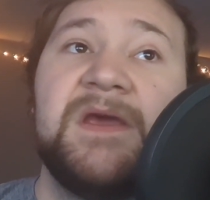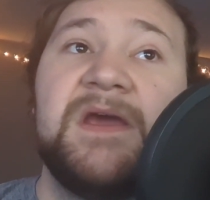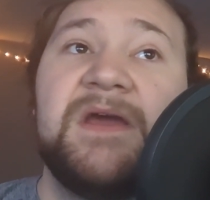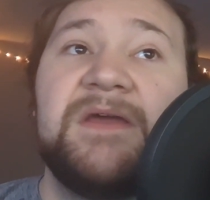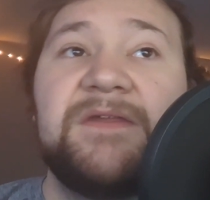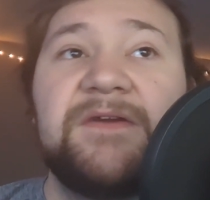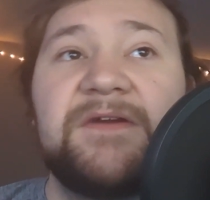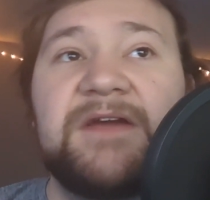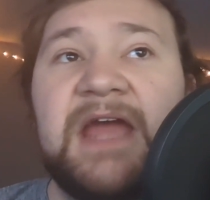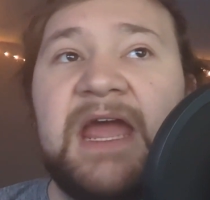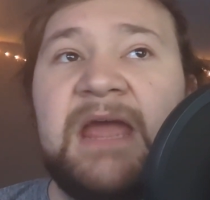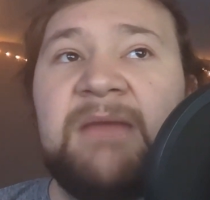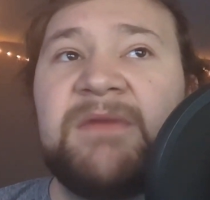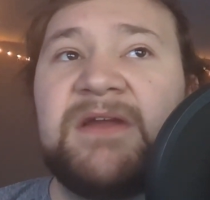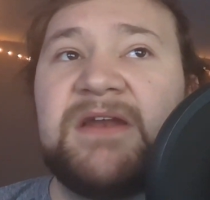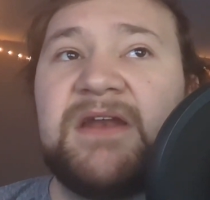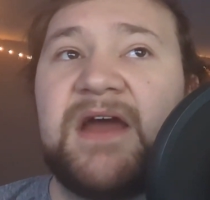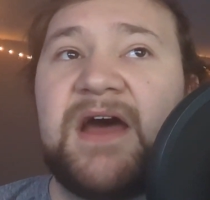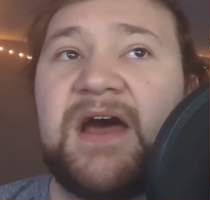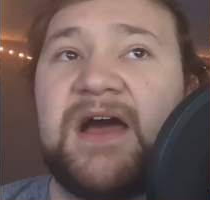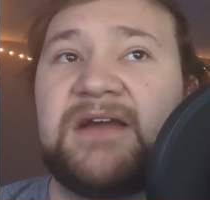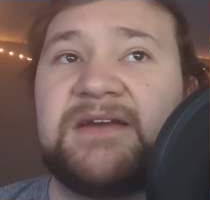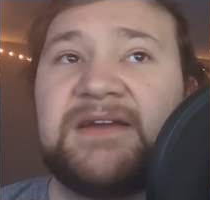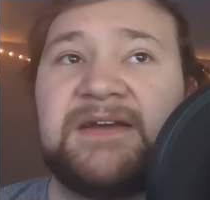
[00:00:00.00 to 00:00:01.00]
There came a
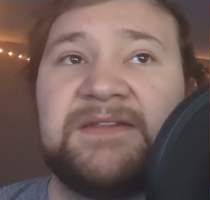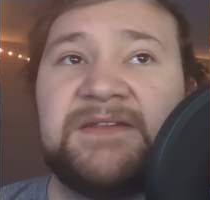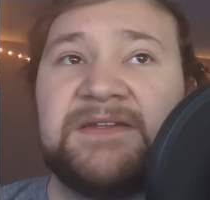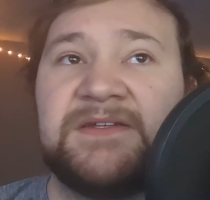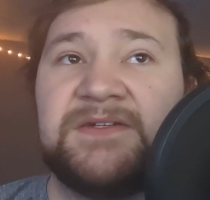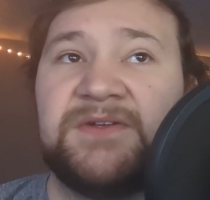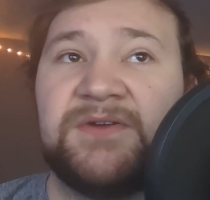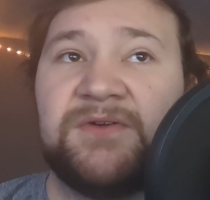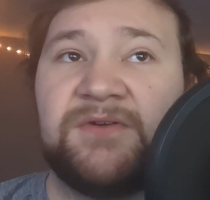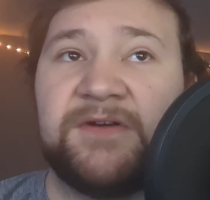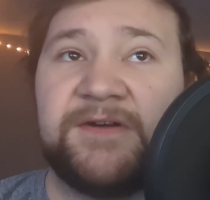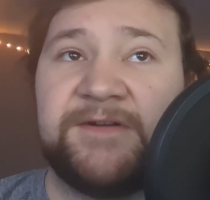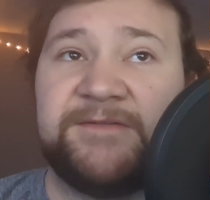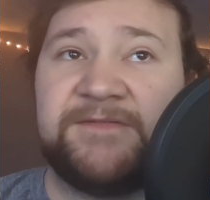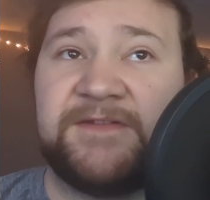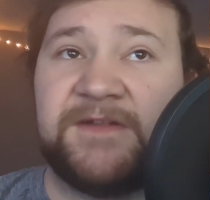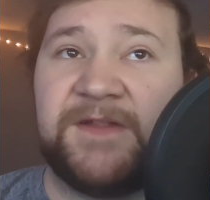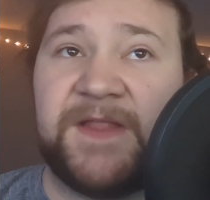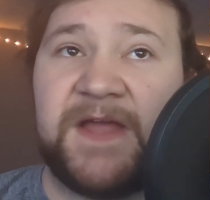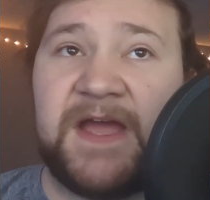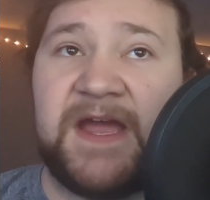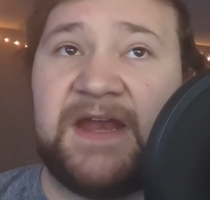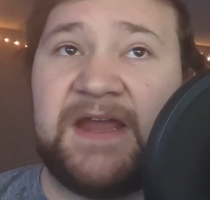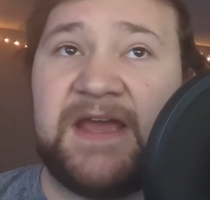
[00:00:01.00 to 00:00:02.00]
knock on the door of the
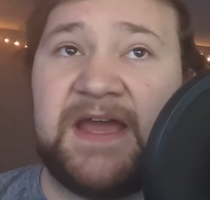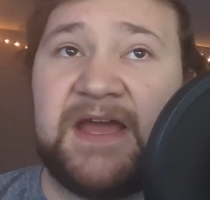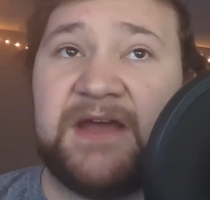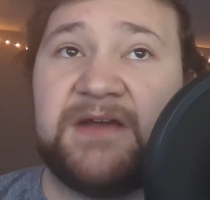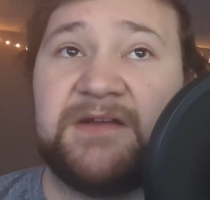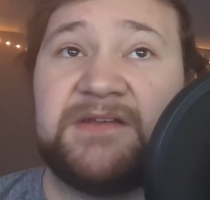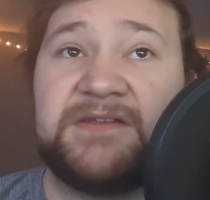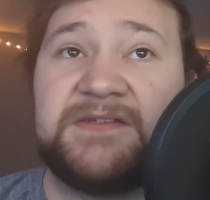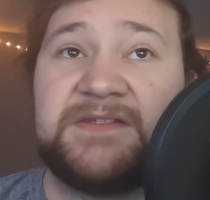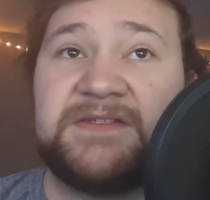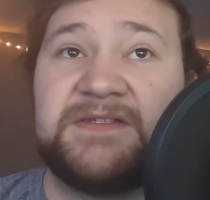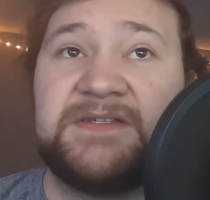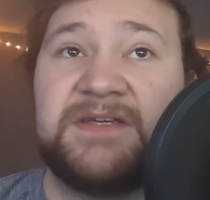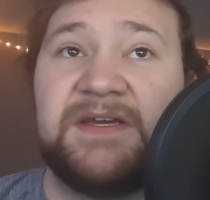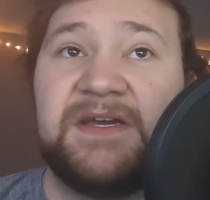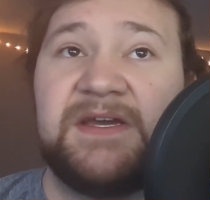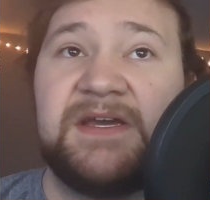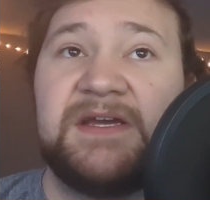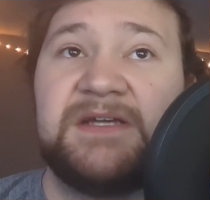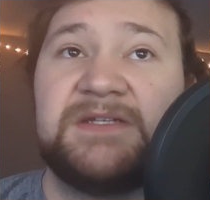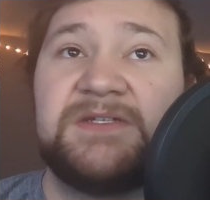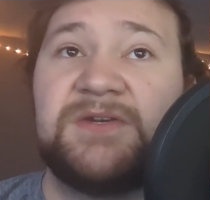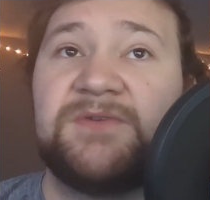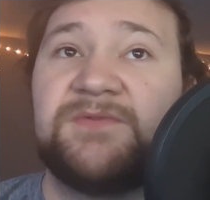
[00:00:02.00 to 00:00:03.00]
lighthouse.
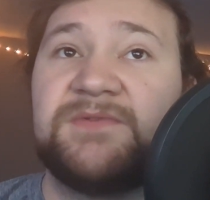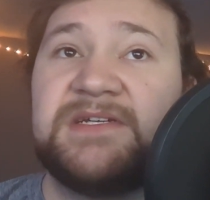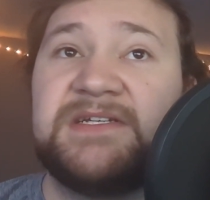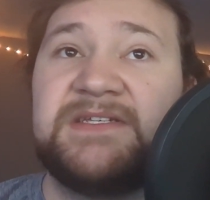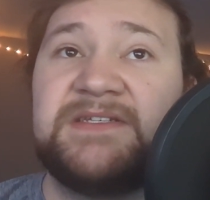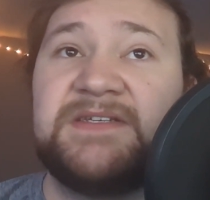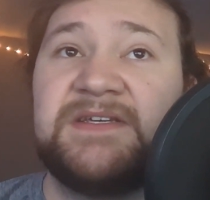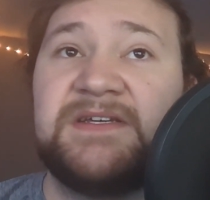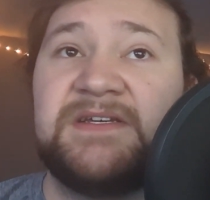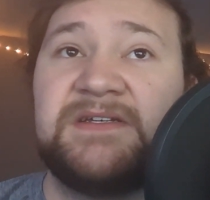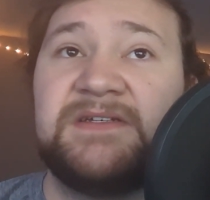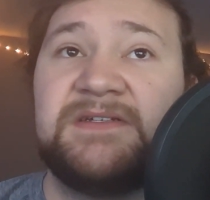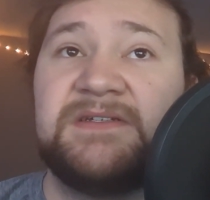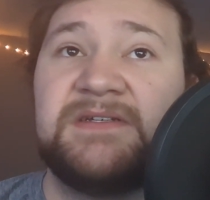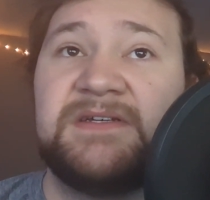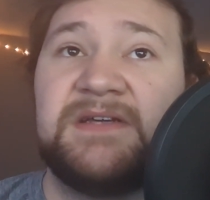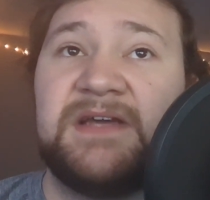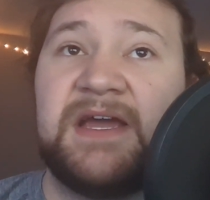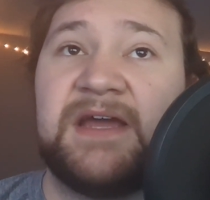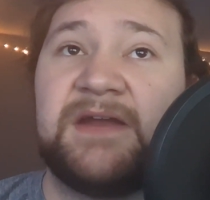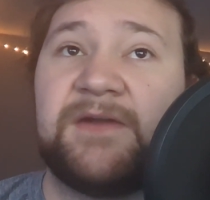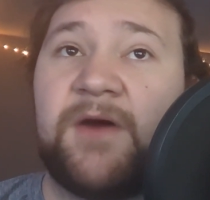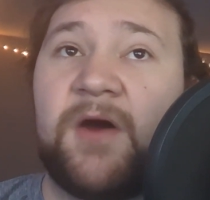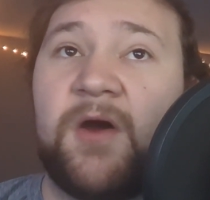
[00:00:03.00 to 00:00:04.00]
Theresa
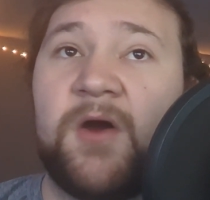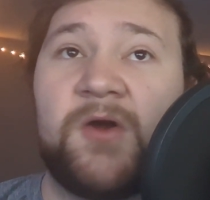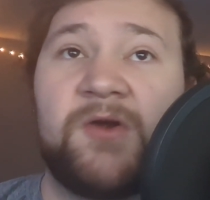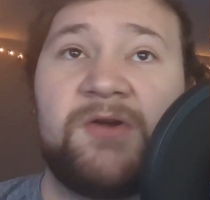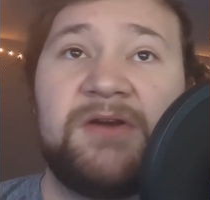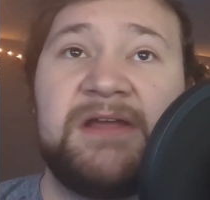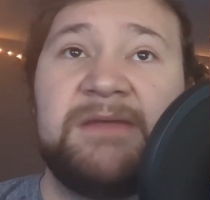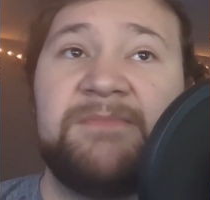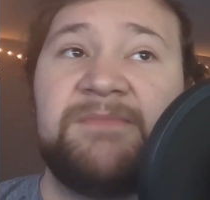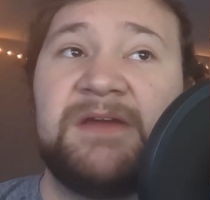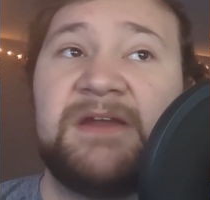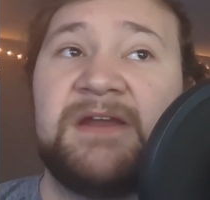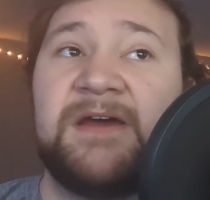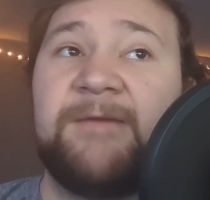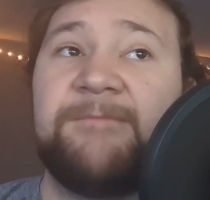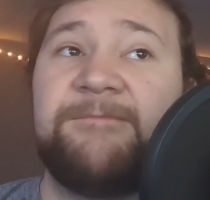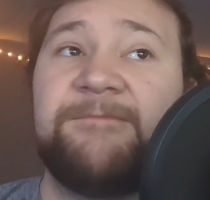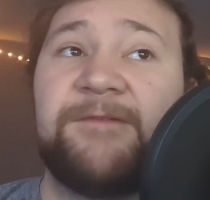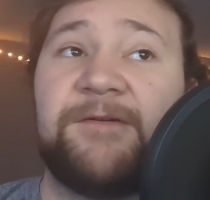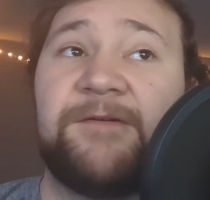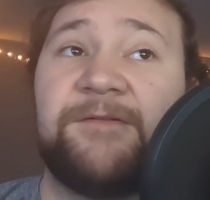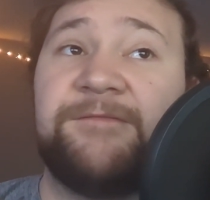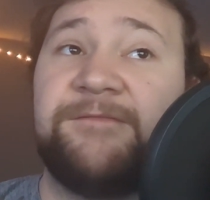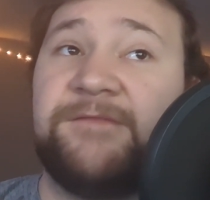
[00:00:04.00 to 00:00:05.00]
had already been up
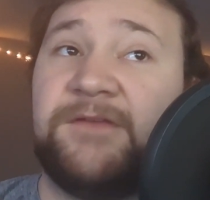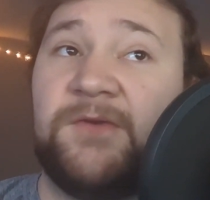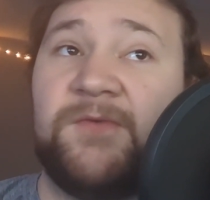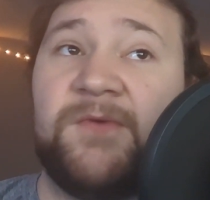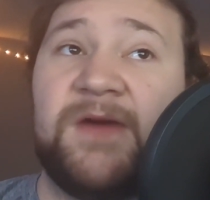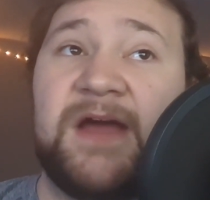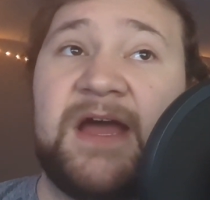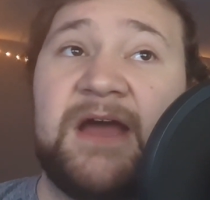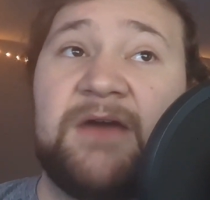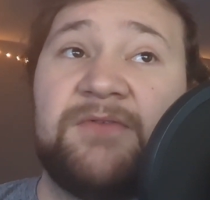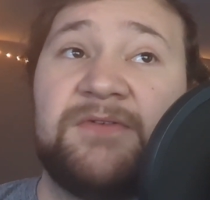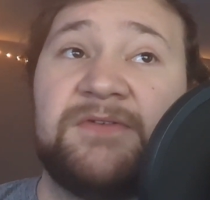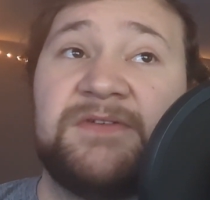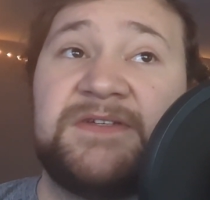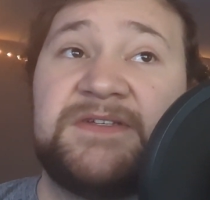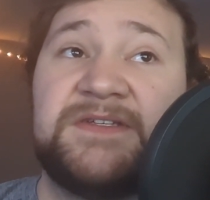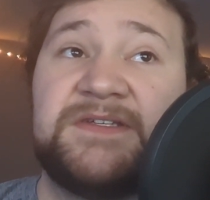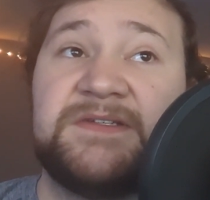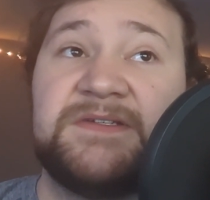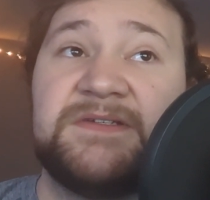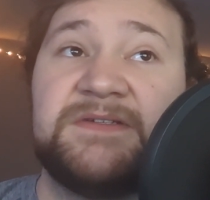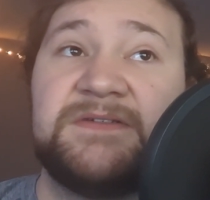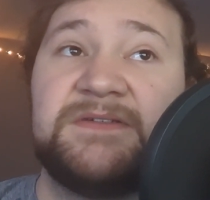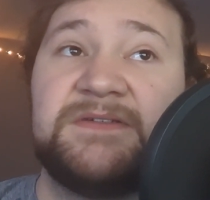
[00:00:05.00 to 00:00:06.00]
for a few hours.